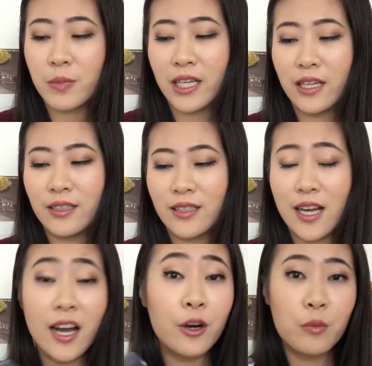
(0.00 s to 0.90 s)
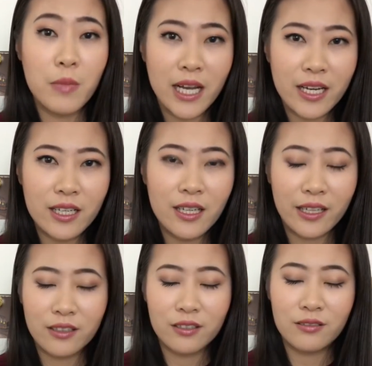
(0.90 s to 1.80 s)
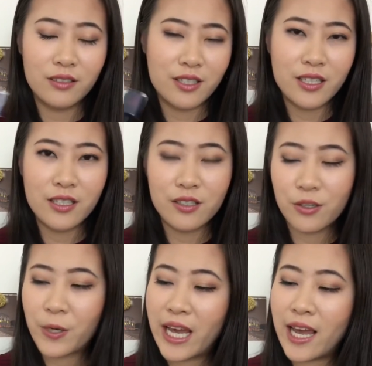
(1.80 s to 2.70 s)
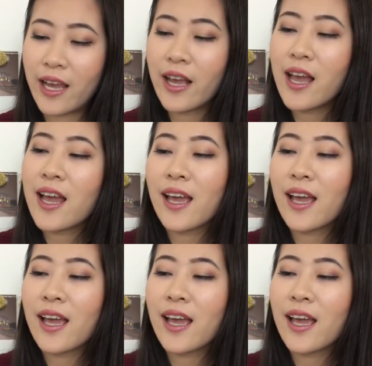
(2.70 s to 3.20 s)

but I don't mind it. Like the scent is okay.